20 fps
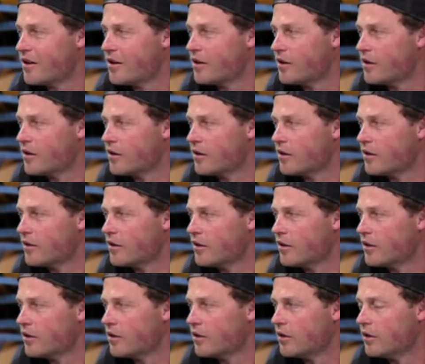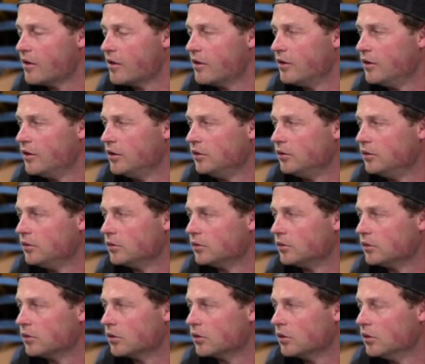
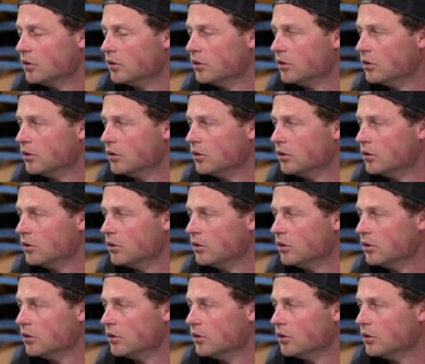(not speaking)